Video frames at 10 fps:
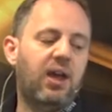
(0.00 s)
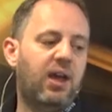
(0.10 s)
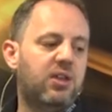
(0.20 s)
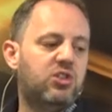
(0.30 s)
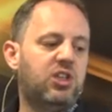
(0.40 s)

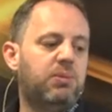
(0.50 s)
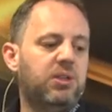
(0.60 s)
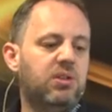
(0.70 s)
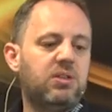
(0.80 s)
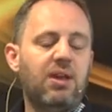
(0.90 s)
as
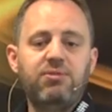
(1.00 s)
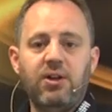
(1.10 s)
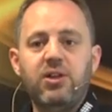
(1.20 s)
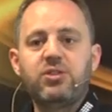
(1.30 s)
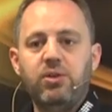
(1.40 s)
GPUs get
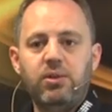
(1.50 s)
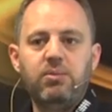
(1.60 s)
faster